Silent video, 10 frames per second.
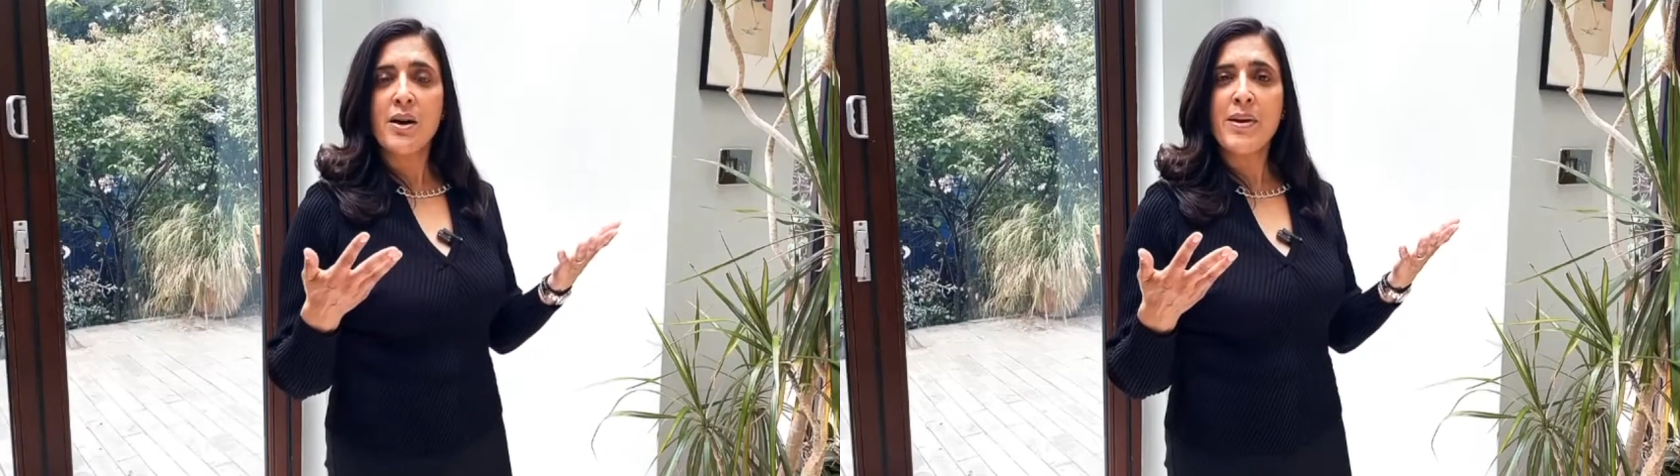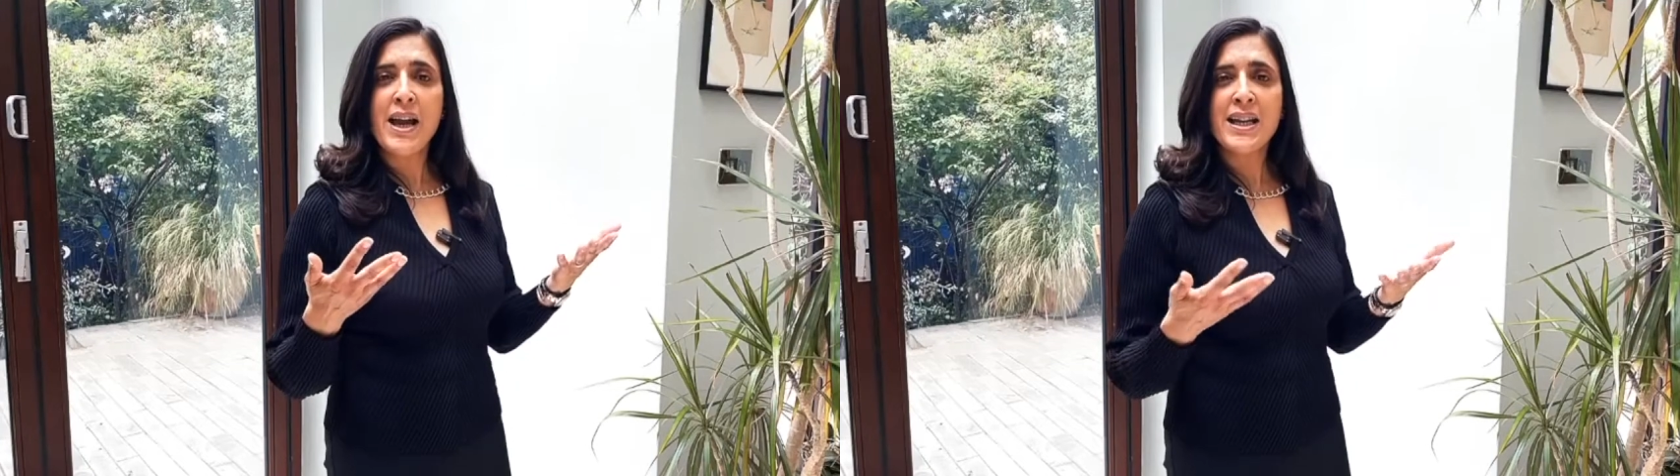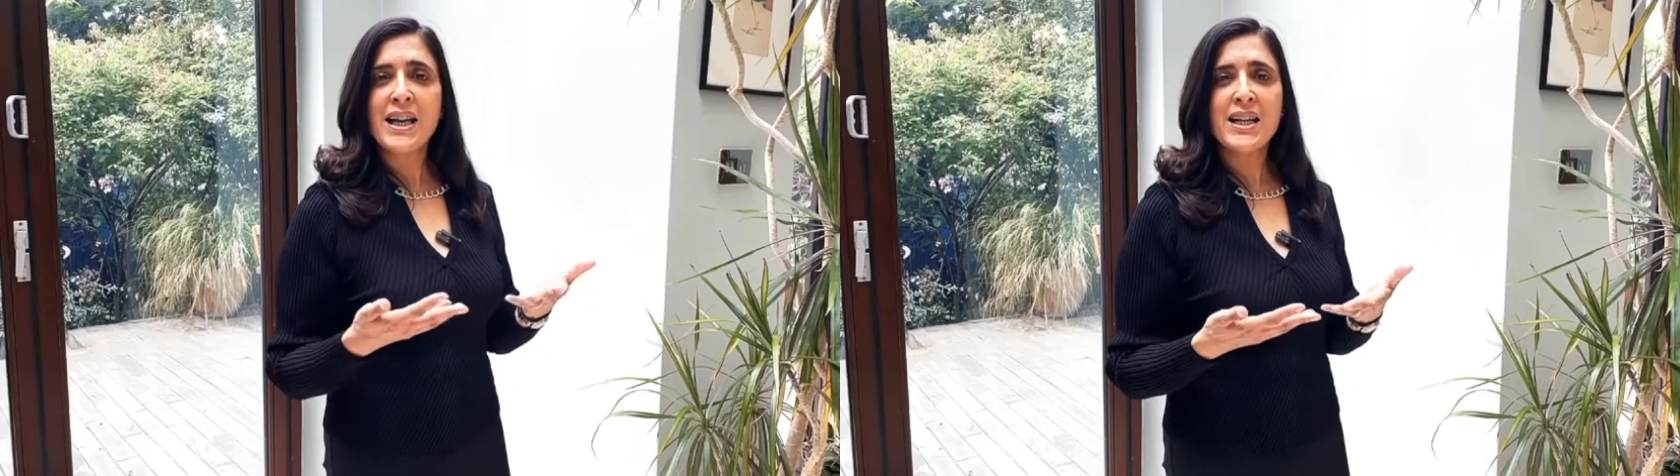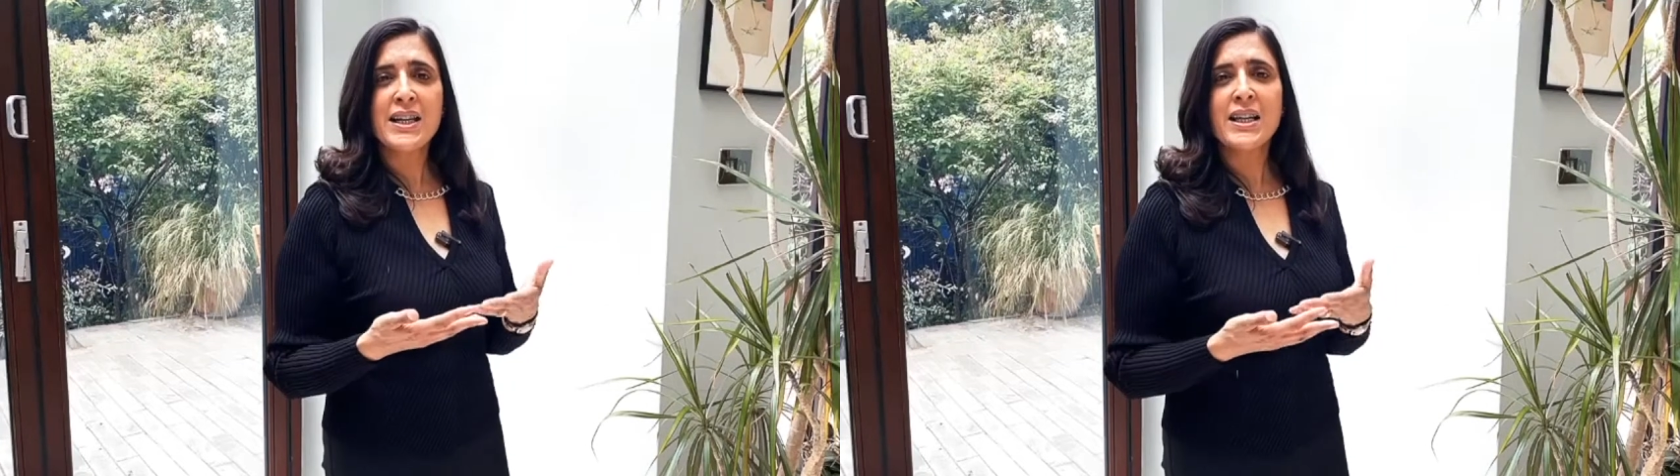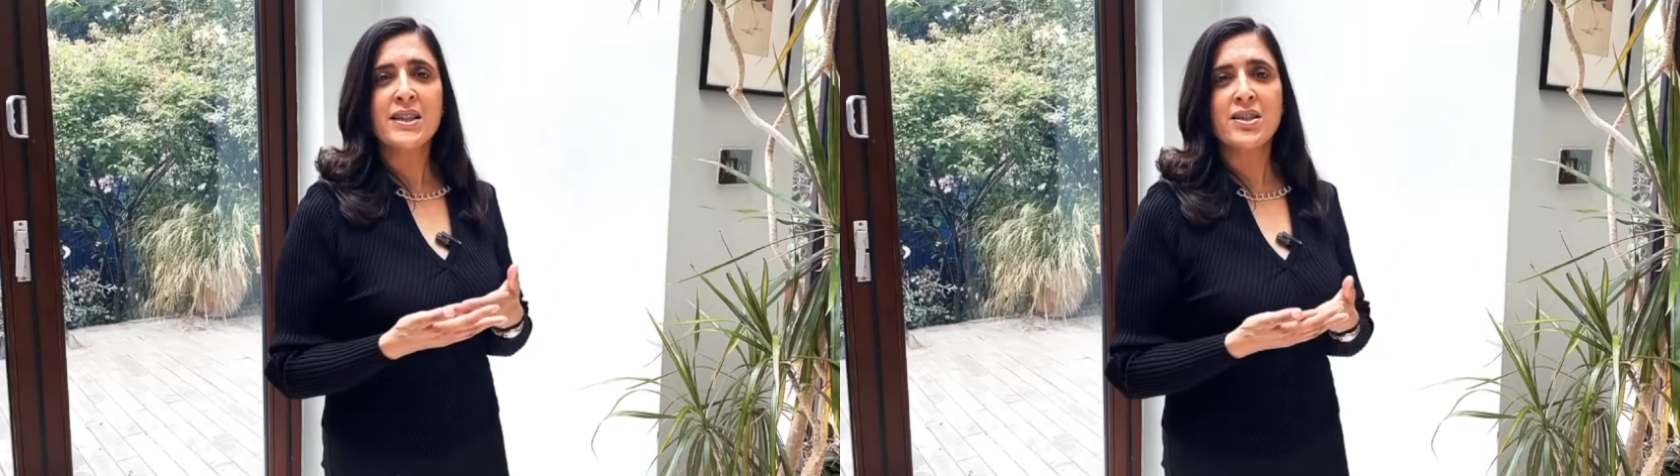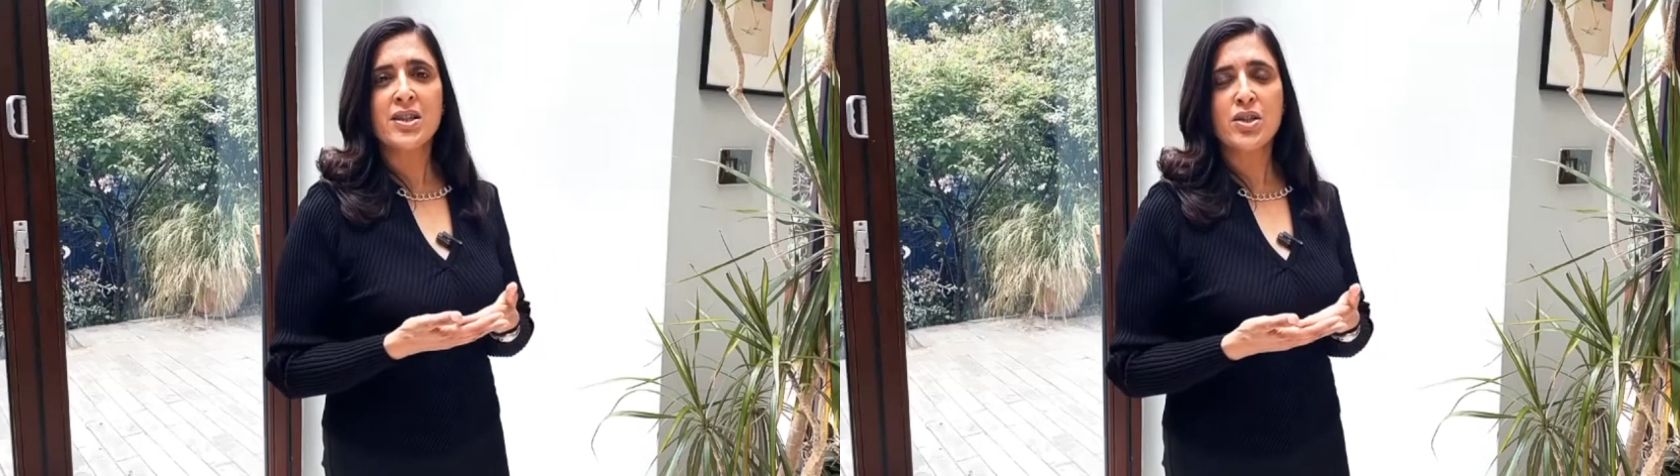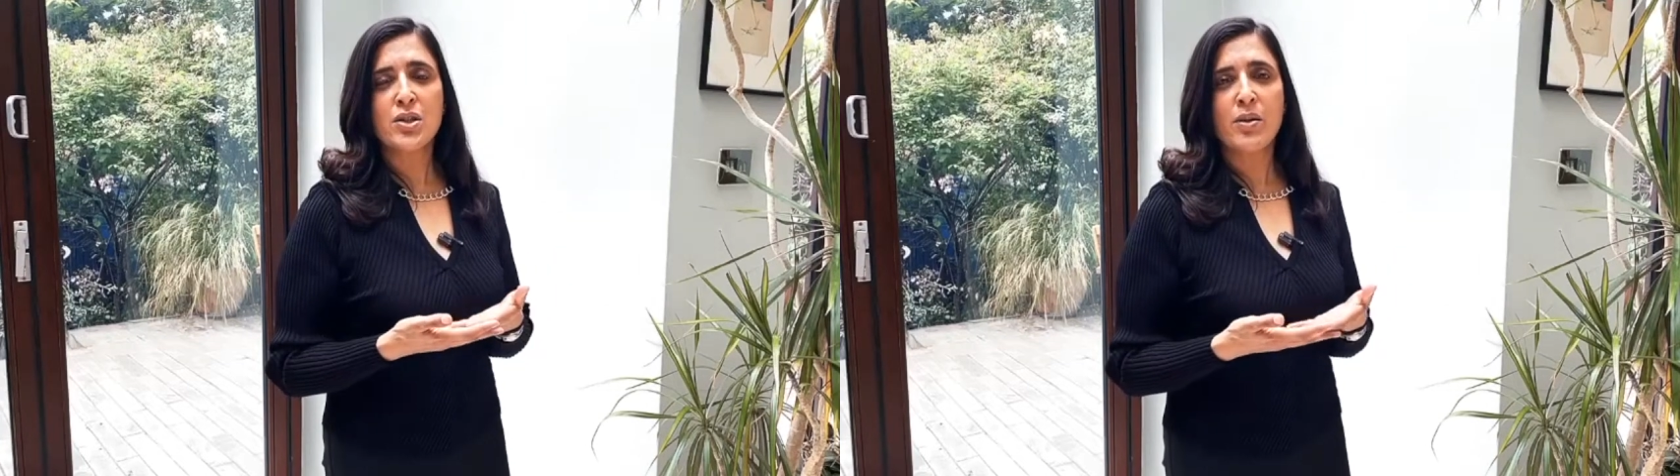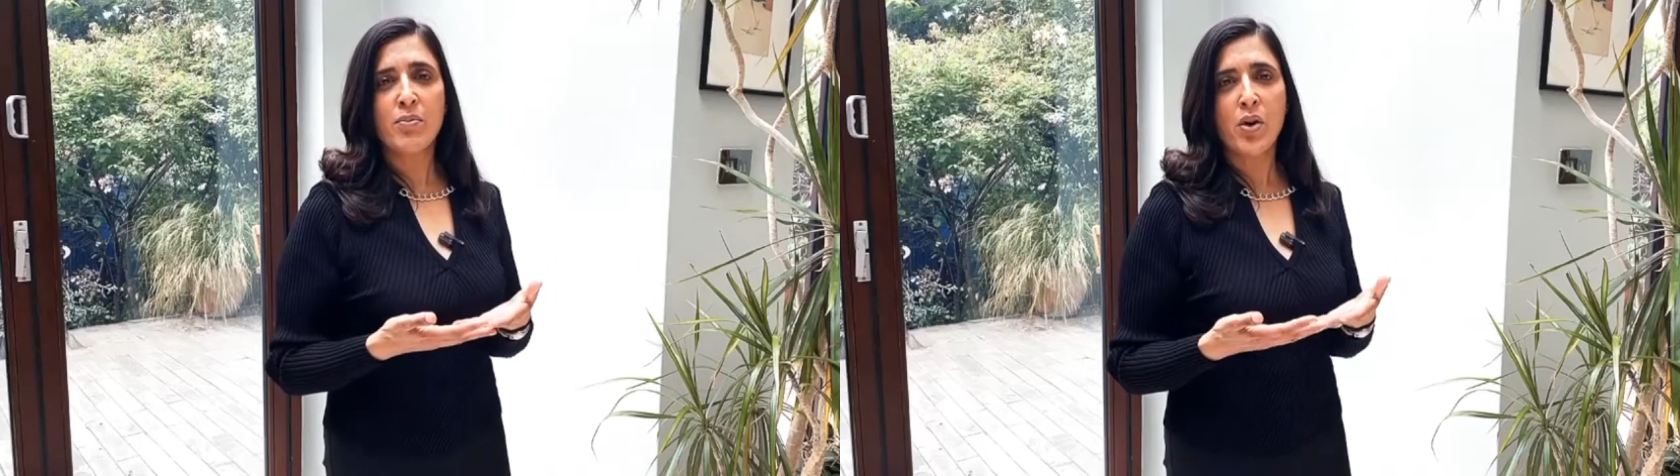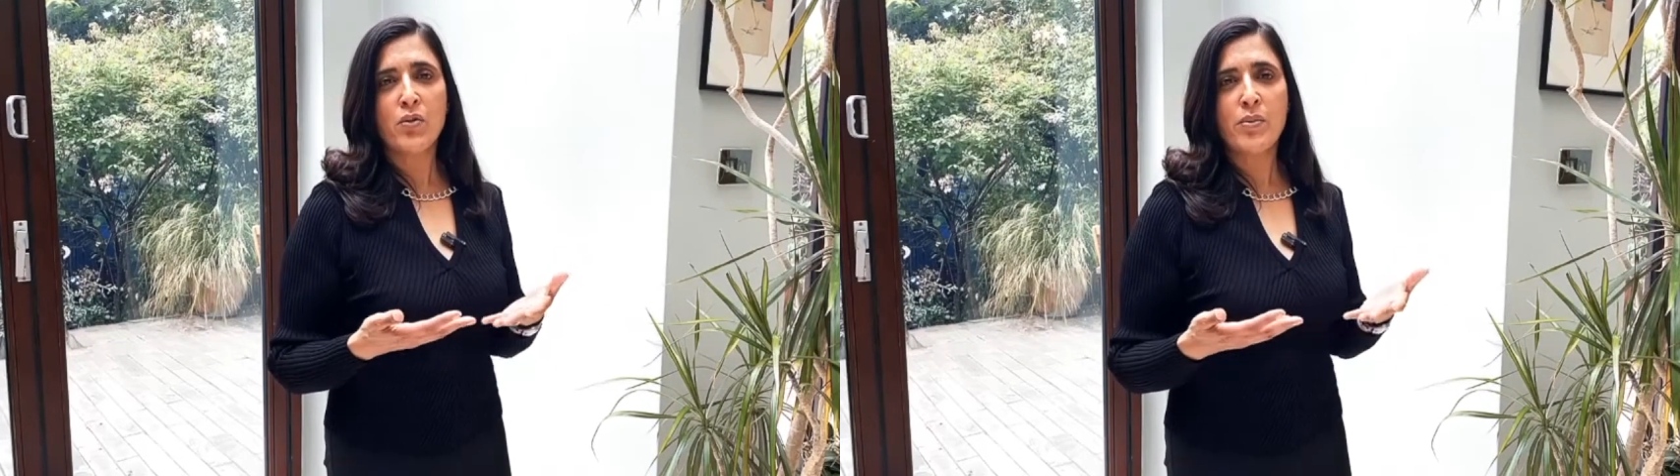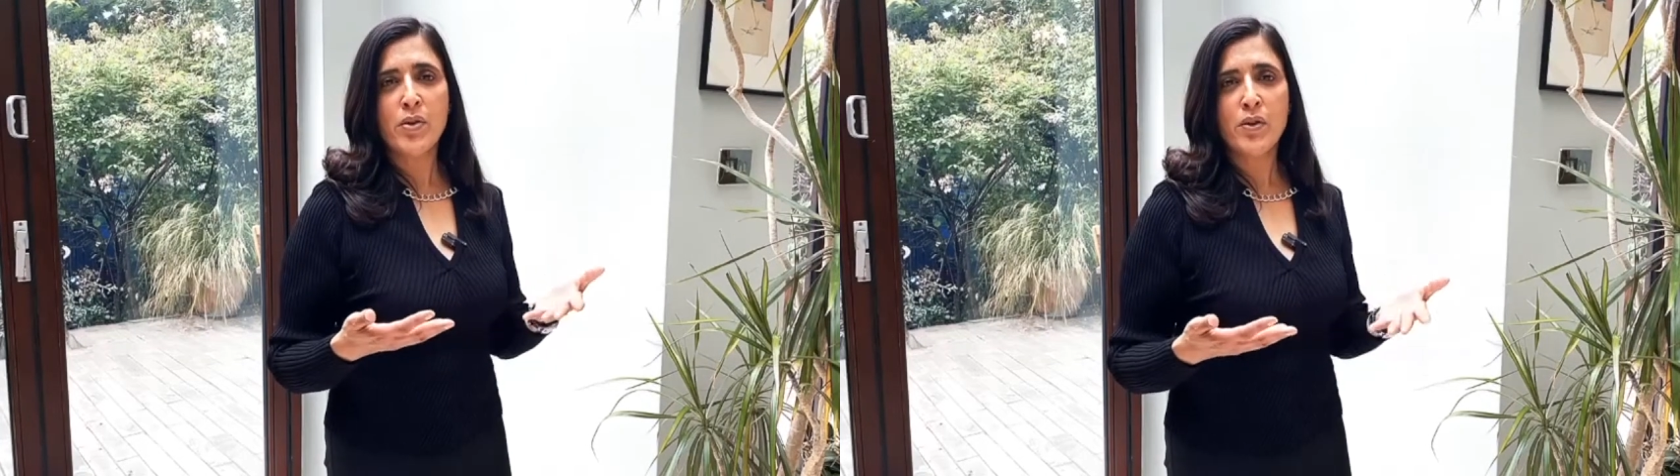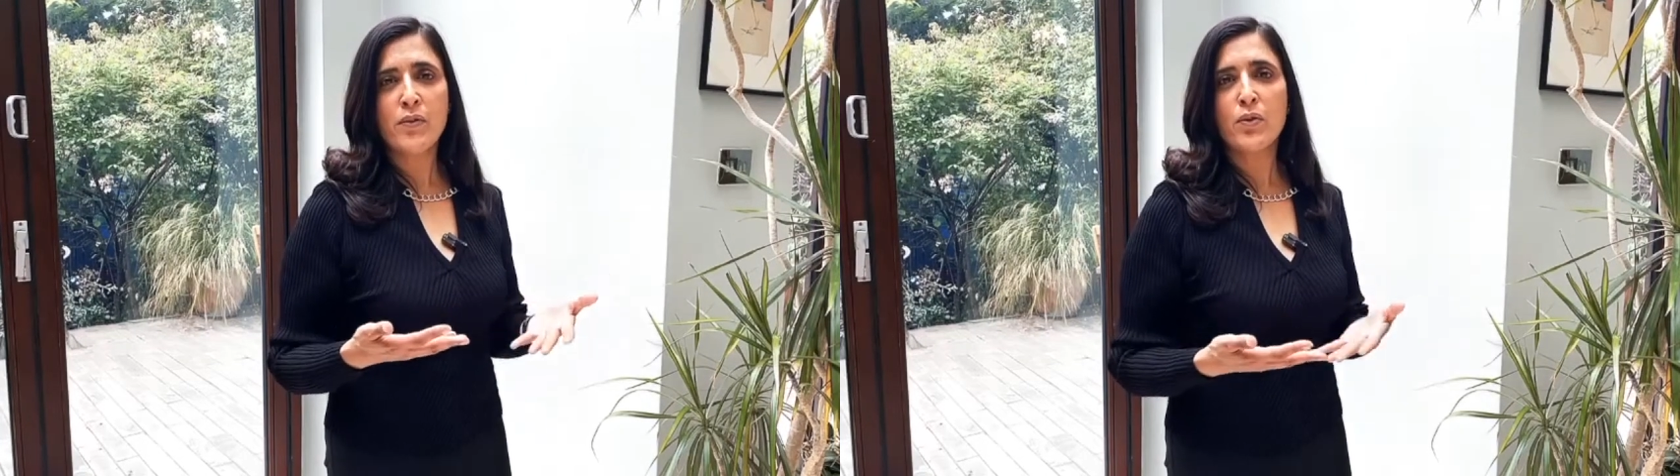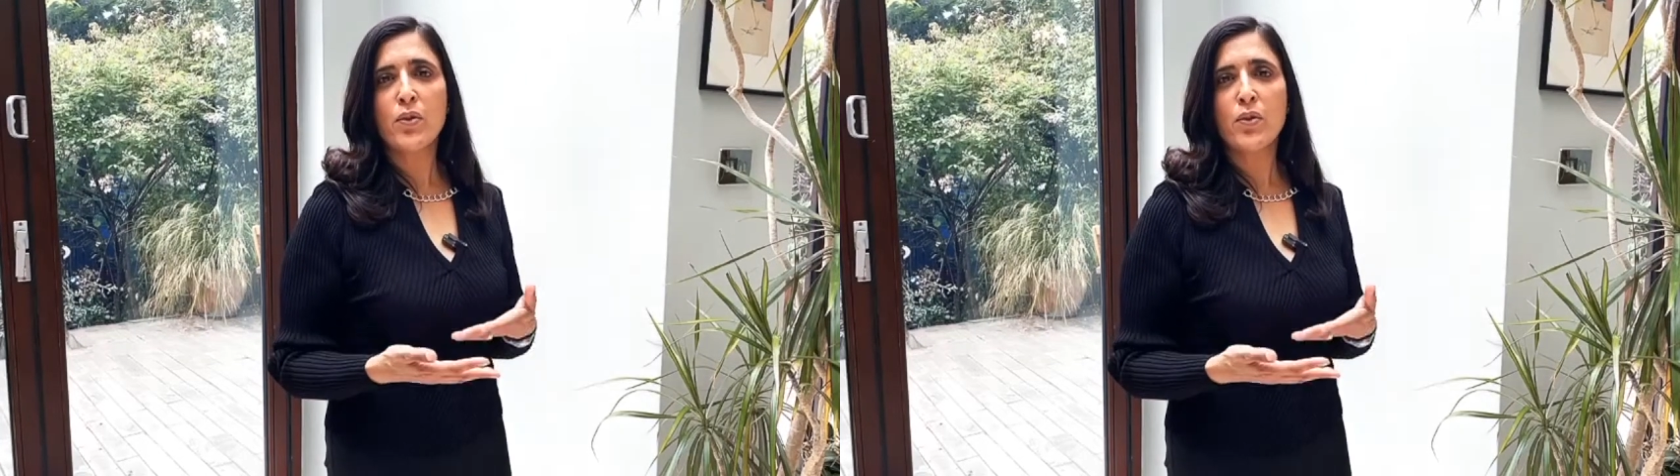any clinic that does mole removal,